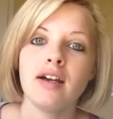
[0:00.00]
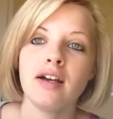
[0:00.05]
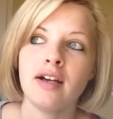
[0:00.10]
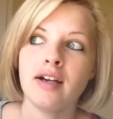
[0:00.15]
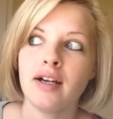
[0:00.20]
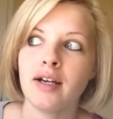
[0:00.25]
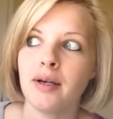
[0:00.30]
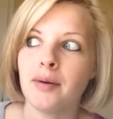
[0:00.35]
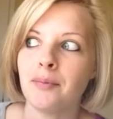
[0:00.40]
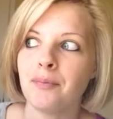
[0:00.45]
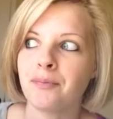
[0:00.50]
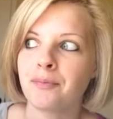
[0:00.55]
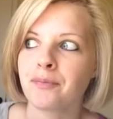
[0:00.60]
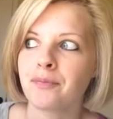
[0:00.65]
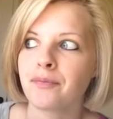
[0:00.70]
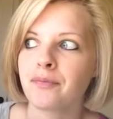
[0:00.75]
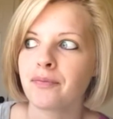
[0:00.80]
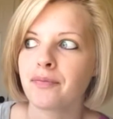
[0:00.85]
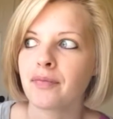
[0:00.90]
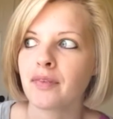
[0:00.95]

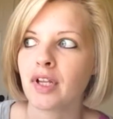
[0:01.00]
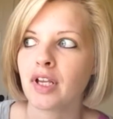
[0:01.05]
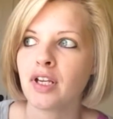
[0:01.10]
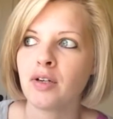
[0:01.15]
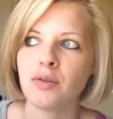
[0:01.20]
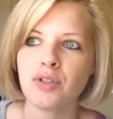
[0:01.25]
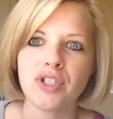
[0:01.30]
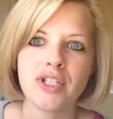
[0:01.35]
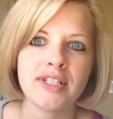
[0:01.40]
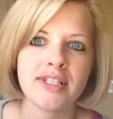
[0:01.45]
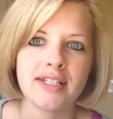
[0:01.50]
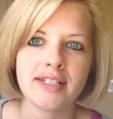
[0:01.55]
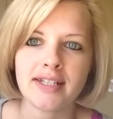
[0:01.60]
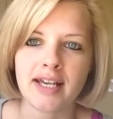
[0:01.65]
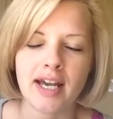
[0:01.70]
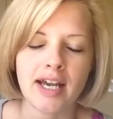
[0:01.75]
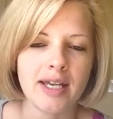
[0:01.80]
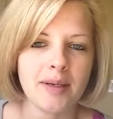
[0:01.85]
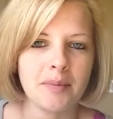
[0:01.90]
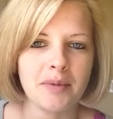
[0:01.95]
It was just a
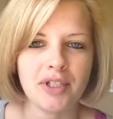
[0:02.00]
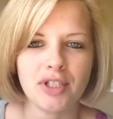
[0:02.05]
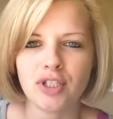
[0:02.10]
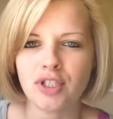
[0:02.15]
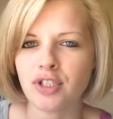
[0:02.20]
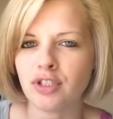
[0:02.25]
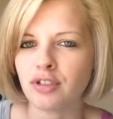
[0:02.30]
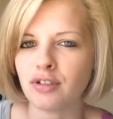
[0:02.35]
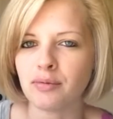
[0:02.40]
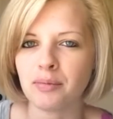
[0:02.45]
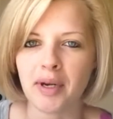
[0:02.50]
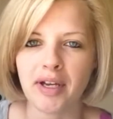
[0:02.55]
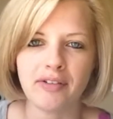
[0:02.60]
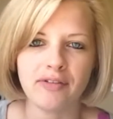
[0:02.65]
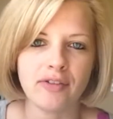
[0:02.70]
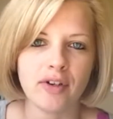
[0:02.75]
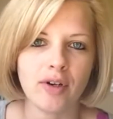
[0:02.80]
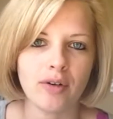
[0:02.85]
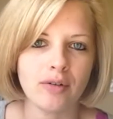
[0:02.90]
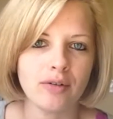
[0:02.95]
time issue. My
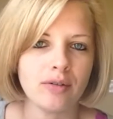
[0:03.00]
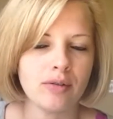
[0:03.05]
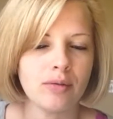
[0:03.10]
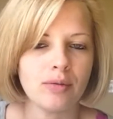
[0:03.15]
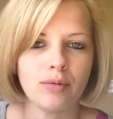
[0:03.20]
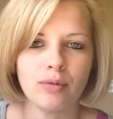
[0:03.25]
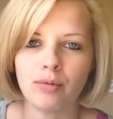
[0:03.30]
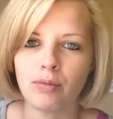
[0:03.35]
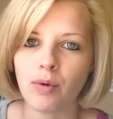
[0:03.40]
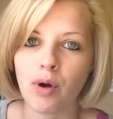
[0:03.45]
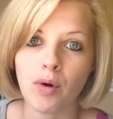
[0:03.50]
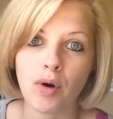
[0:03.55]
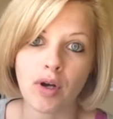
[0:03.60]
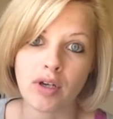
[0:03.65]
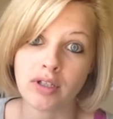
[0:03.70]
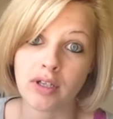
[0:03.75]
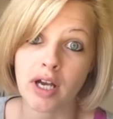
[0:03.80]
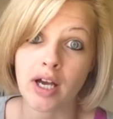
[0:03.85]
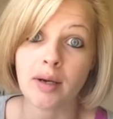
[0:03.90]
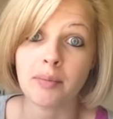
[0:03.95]
phone
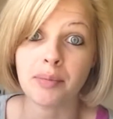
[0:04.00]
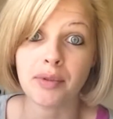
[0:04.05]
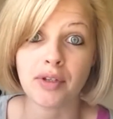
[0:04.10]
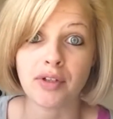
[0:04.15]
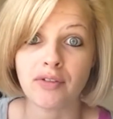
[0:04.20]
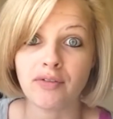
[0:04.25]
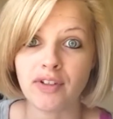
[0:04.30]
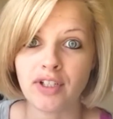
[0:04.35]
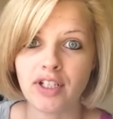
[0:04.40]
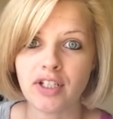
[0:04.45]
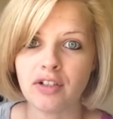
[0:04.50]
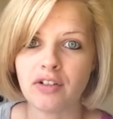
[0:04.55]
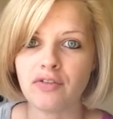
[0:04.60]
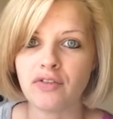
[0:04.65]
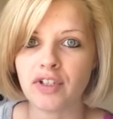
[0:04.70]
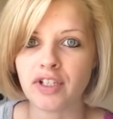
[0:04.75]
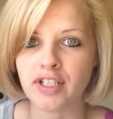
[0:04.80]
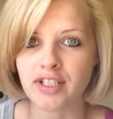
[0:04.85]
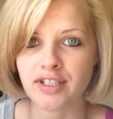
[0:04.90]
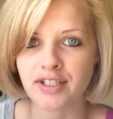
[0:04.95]
won't upload a video
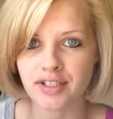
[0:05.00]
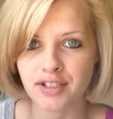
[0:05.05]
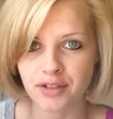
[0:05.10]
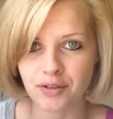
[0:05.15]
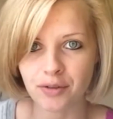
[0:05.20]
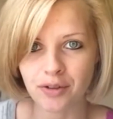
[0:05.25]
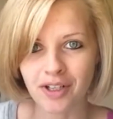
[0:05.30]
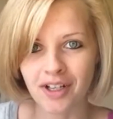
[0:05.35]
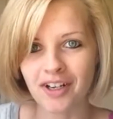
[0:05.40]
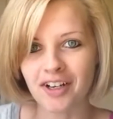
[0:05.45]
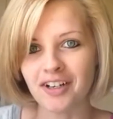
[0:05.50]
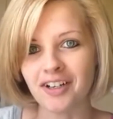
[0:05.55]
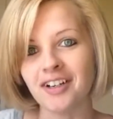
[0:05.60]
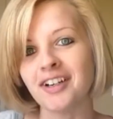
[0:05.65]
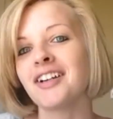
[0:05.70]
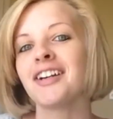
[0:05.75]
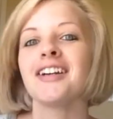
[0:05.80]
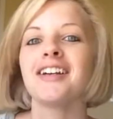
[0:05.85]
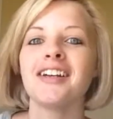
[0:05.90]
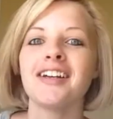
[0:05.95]
if it gets too
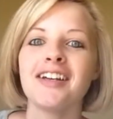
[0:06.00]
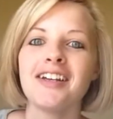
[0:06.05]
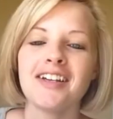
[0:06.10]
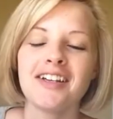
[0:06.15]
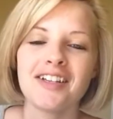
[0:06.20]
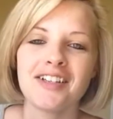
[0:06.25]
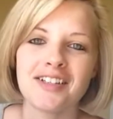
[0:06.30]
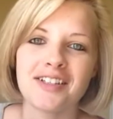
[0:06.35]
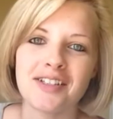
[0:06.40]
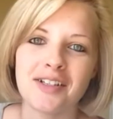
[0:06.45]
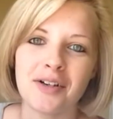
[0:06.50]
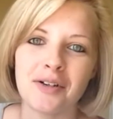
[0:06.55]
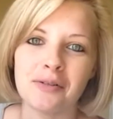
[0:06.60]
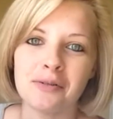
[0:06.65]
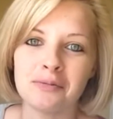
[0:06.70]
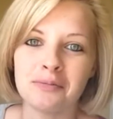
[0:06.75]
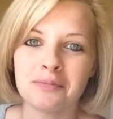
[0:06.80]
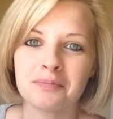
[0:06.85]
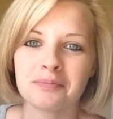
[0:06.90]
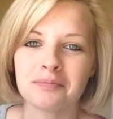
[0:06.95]
long.
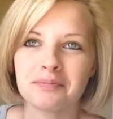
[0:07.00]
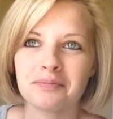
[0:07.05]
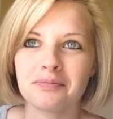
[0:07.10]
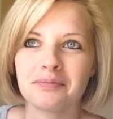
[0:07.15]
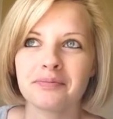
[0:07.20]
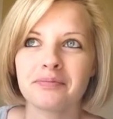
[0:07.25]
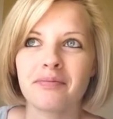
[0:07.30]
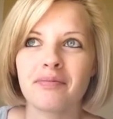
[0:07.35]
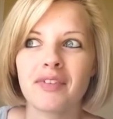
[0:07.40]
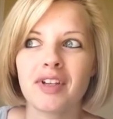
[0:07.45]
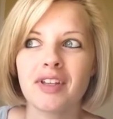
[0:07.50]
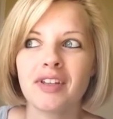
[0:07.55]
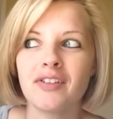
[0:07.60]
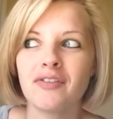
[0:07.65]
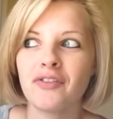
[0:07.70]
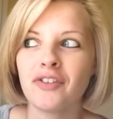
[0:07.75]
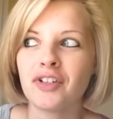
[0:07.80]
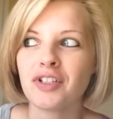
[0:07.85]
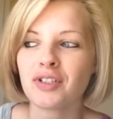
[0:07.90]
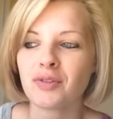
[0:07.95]
So
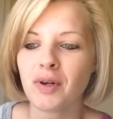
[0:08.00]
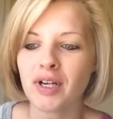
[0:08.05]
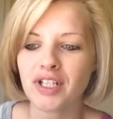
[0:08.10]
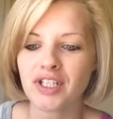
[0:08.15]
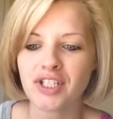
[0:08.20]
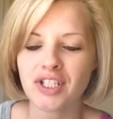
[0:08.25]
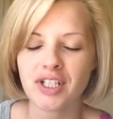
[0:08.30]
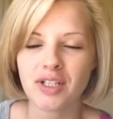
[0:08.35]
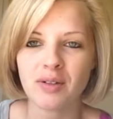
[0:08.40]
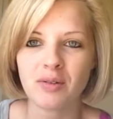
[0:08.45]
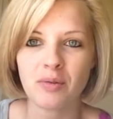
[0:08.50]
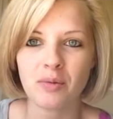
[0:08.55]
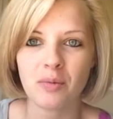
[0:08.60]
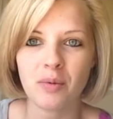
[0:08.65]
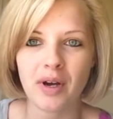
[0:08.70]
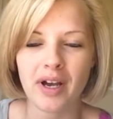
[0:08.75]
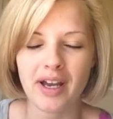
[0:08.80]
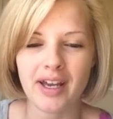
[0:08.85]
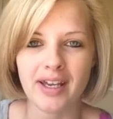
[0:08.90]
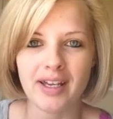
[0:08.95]
the first question
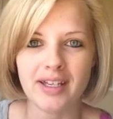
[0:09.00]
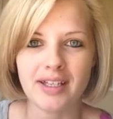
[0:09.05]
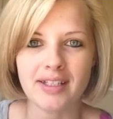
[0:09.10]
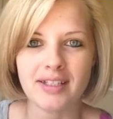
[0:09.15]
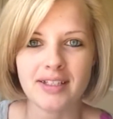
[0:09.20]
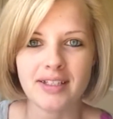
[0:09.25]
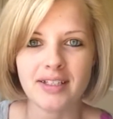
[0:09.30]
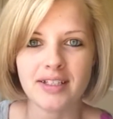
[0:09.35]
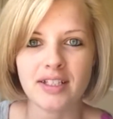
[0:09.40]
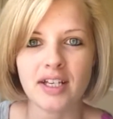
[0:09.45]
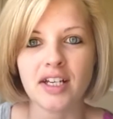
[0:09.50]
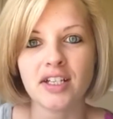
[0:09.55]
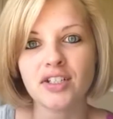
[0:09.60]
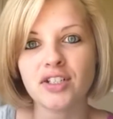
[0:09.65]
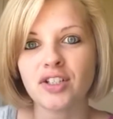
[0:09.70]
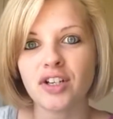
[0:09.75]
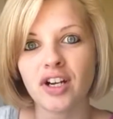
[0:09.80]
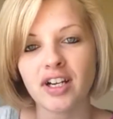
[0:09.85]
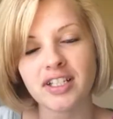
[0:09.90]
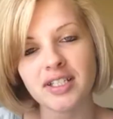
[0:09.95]
was,
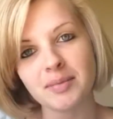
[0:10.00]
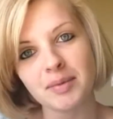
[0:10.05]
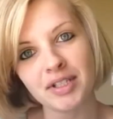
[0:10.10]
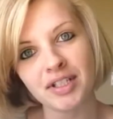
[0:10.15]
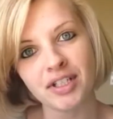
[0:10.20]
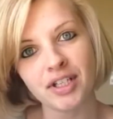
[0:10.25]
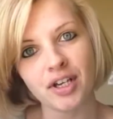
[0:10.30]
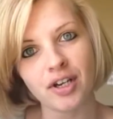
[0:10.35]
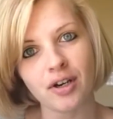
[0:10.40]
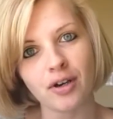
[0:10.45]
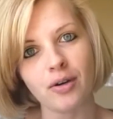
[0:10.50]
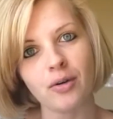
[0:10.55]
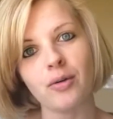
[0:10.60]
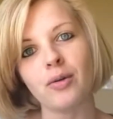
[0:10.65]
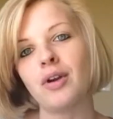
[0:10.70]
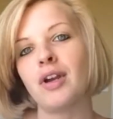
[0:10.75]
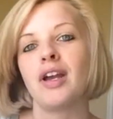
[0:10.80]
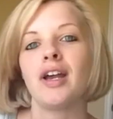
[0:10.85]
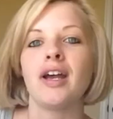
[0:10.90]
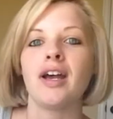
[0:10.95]
does your husband know